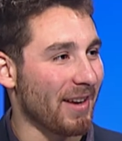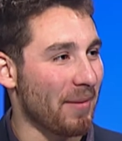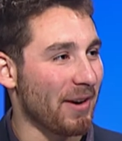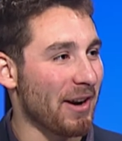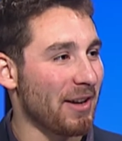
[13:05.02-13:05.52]

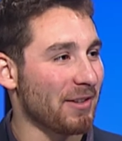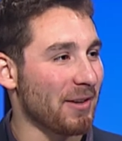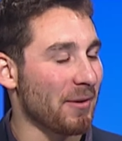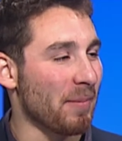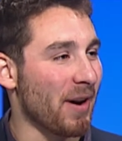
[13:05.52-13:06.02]
Coming to your house,
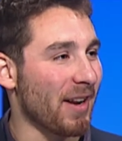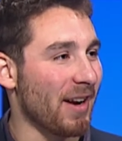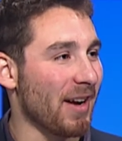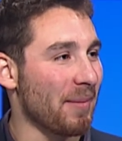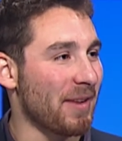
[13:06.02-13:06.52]
you know, mucking
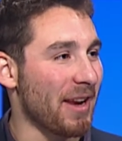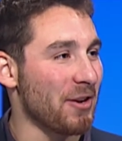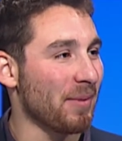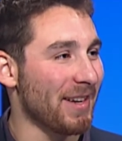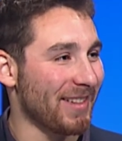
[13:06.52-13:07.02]
it up, taking
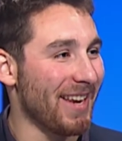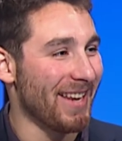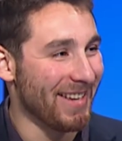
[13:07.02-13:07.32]
you places.